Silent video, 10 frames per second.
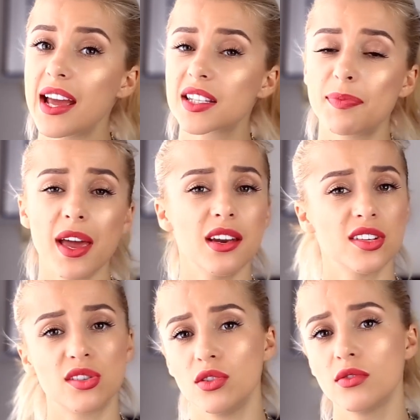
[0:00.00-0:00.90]
next spin
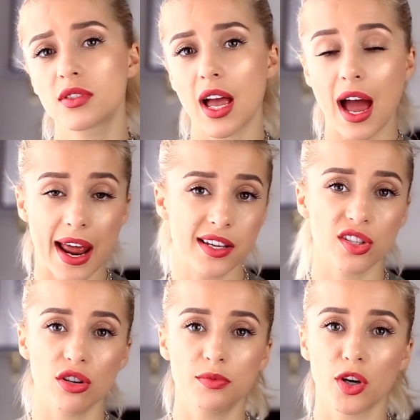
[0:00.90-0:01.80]
is to use an
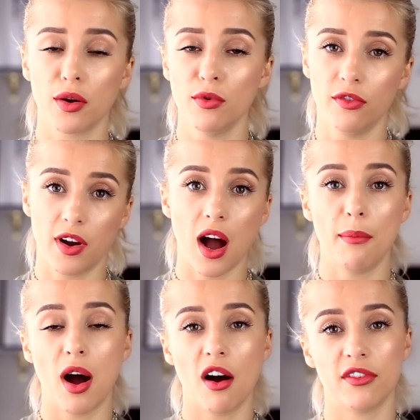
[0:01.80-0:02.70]
ice cube to remove
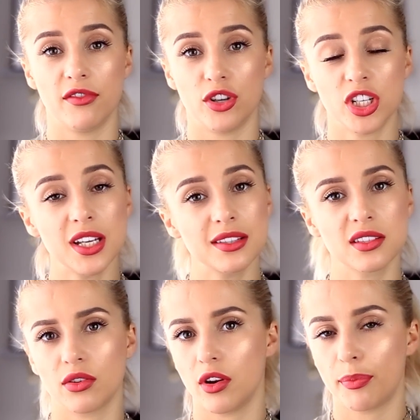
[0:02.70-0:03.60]
gum off of your
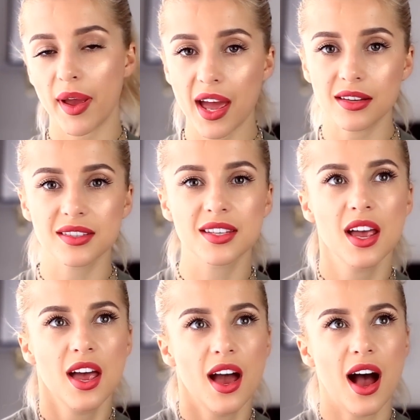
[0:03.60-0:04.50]
jeans or your pants.
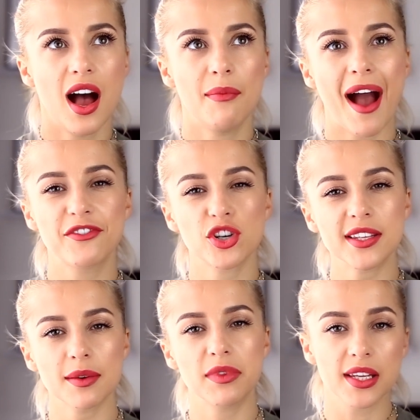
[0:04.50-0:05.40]
I've
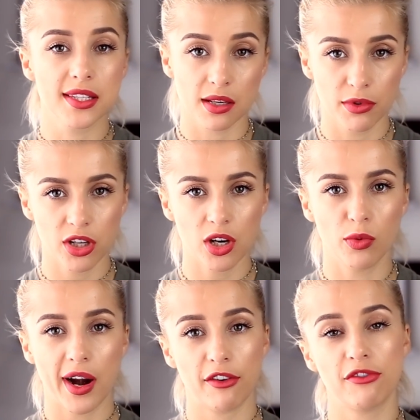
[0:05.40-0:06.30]
tried something similar
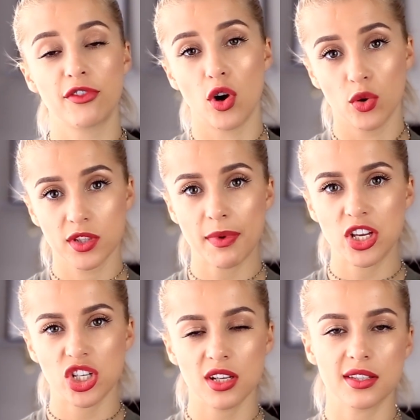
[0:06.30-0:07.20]
where I froze my
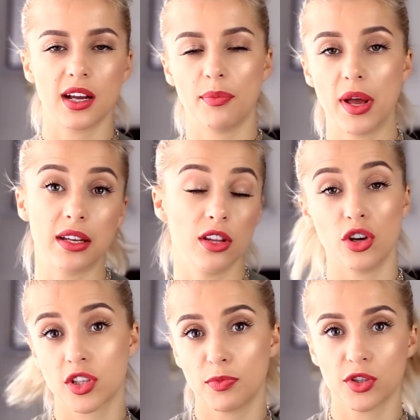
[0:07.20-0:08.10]
jeans, like apparently
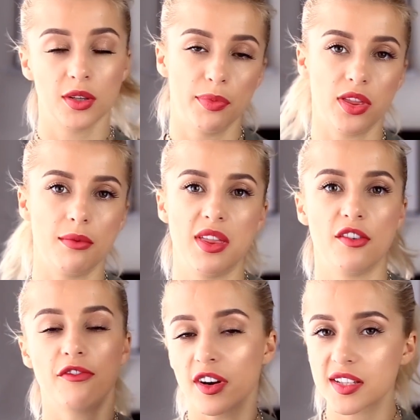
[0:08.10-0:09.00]
you're supposed to put them in
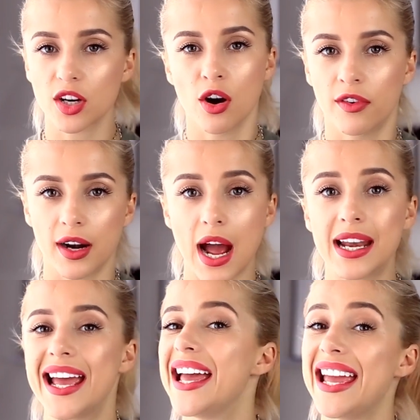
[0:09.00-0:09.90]
the freezer
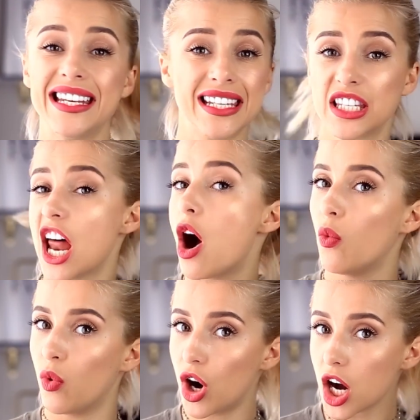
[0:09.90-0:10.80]
overnight. It did
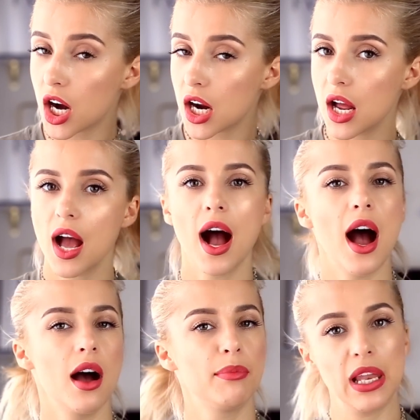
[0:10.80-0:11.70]
not work,
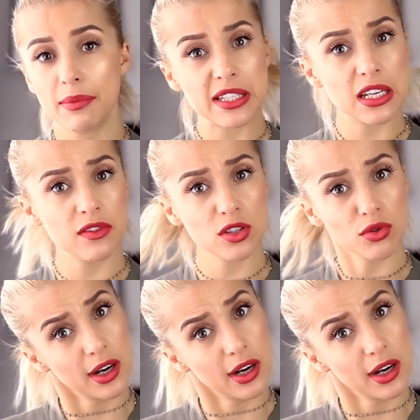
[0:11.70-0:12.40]
but let me see if this